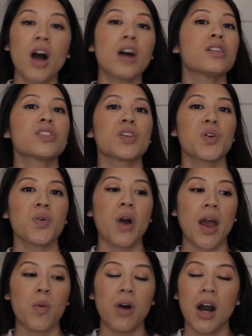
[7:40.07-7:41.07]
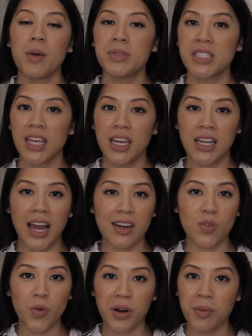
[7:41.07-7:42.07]
Also, I will update kind
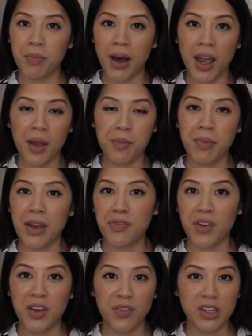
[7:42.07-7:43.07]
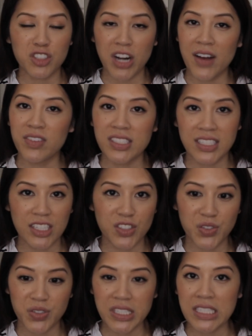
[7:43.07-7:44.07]
of where to buy my favorite travel
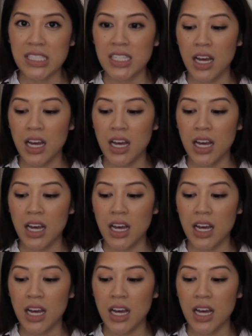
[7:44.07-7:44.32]
accessories.